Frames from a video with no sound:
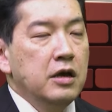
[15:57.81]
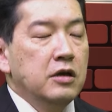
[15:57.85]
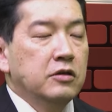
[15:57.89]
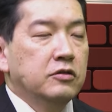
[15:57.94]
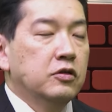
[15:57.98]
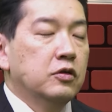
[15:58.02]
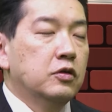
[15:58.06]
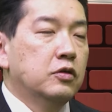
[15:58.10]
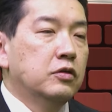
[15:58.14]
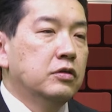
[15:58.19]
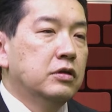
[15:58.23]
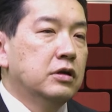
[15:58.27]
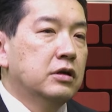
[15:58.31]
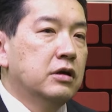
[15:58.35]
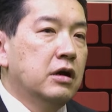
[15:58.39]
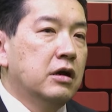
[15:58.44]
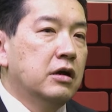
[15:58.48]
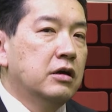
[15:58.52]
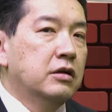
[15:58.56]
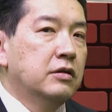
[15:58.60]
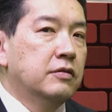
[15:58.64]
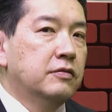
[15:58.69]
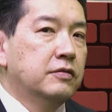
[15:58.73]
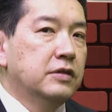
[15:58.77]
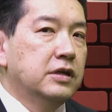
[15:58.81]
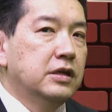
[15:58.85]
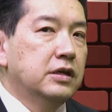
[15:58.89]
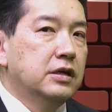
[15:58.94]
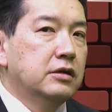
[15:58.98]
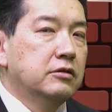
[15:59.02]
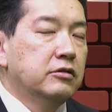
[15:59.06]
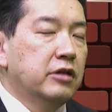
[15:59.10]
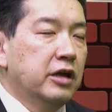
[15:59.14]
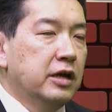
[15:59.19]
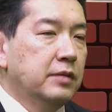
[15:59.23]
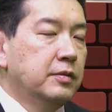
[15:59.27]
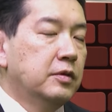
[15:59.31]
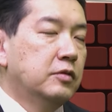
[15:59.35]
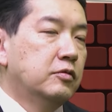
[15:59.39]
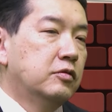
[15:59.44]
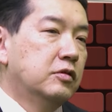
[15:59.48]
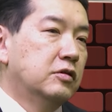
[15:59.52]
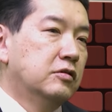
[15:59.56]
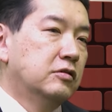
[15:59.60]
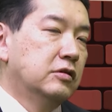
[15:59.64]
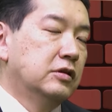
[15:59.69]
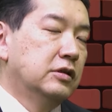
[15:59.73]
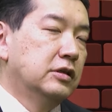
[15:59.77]
So the kind of the climate
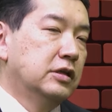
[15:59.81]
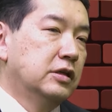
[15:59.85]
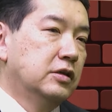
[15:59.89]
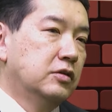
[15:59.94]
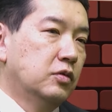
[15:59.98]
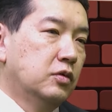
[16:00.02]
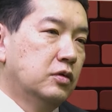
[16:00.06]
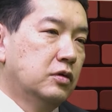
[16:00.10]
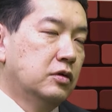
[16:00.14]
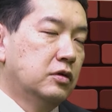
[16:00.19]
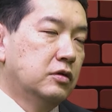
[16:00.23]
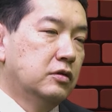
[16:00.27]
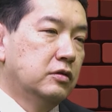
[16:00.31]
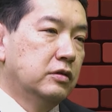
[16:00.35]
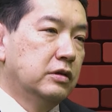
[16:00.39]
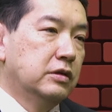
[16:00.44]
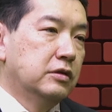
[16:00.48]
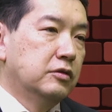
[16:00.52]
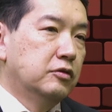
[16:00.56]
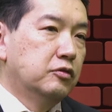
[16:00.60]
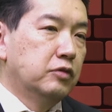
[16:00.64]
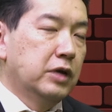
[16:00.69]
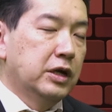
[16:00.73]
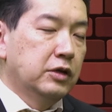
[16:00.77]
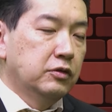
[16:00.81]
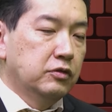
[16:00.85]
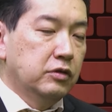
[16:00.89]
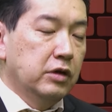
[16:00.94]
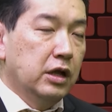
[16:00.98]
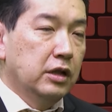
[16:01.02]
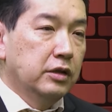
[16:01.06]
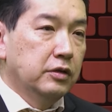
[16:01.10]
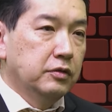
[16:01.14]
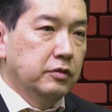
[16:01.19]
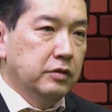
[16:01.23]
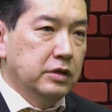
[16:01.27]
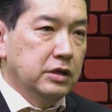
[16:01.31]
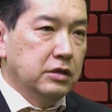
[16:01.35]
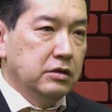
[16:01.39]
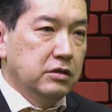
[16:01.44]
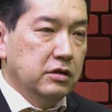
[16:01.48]
resilient or the drought tolerant